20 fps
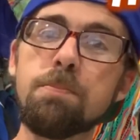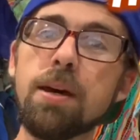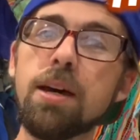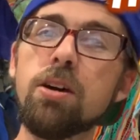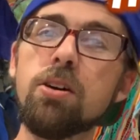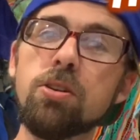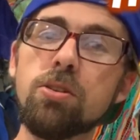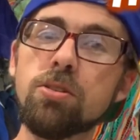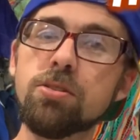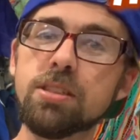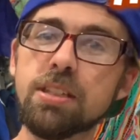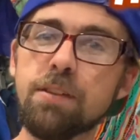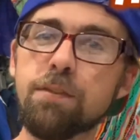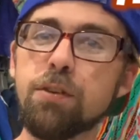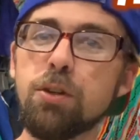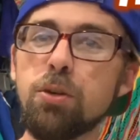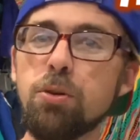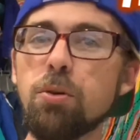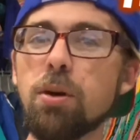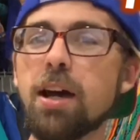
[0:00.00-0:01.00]
Bells.
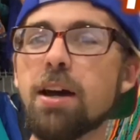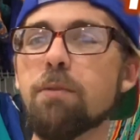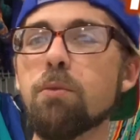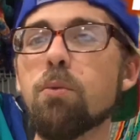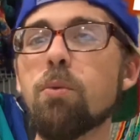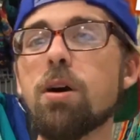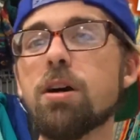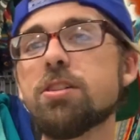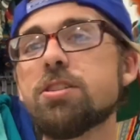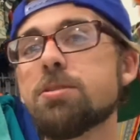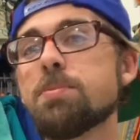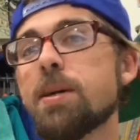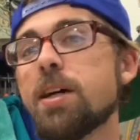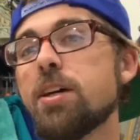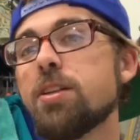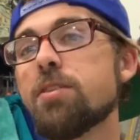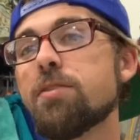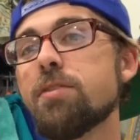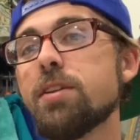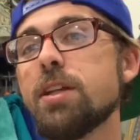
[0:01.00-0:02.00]
If you have watched my
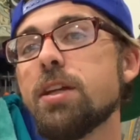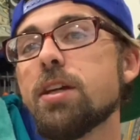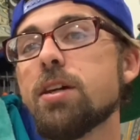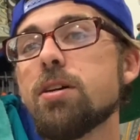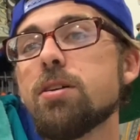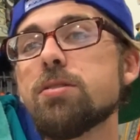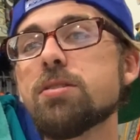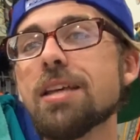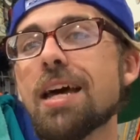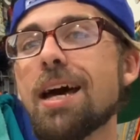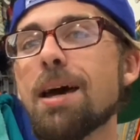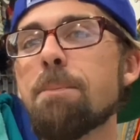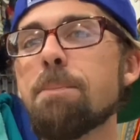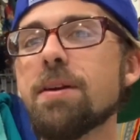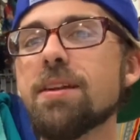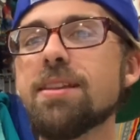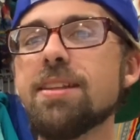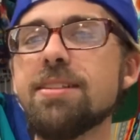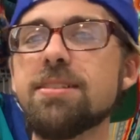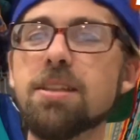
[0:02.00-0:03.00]
other videos, I
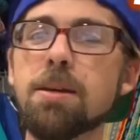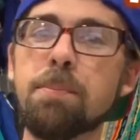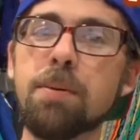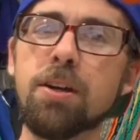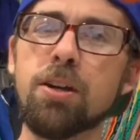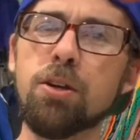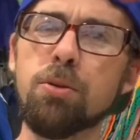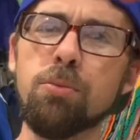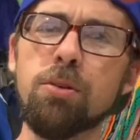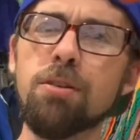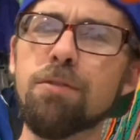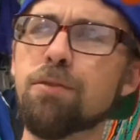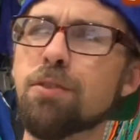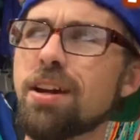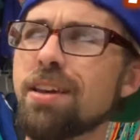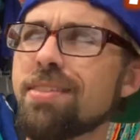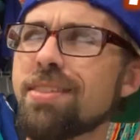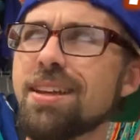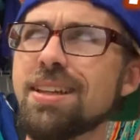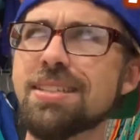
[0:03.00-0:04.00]
picked these up at Goodwill for
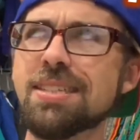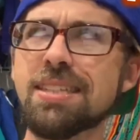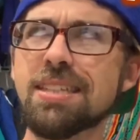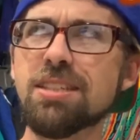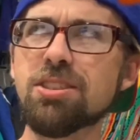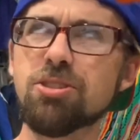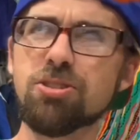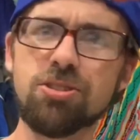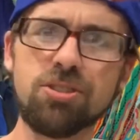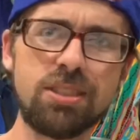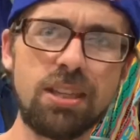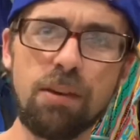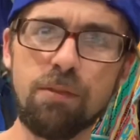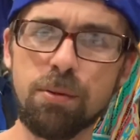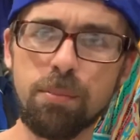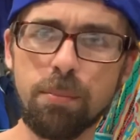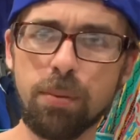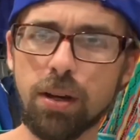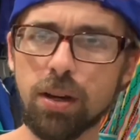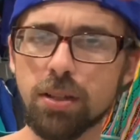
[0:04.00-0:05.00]
I think $6 or
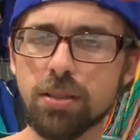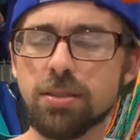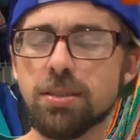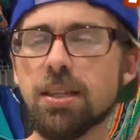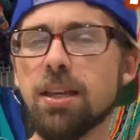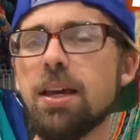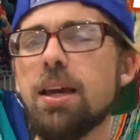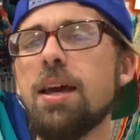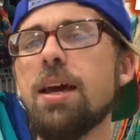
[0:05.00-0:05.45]
$7.